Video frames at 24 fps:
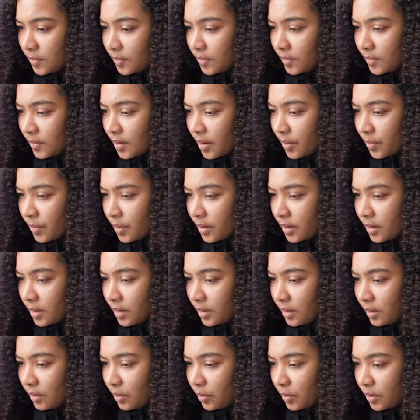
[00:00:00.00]
And that way
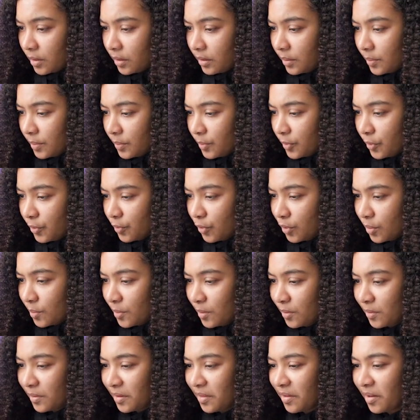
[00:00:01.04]
it'll look a little bit more
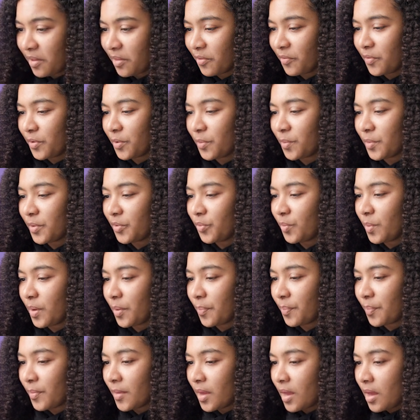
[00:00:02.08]
normal in the other view as
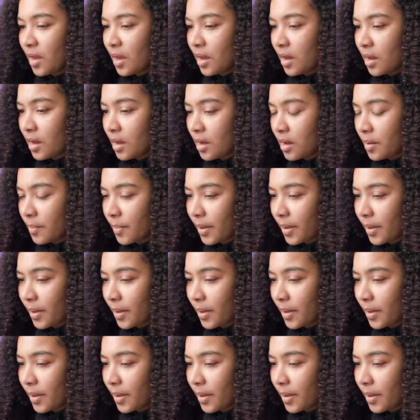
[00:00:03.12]
well. I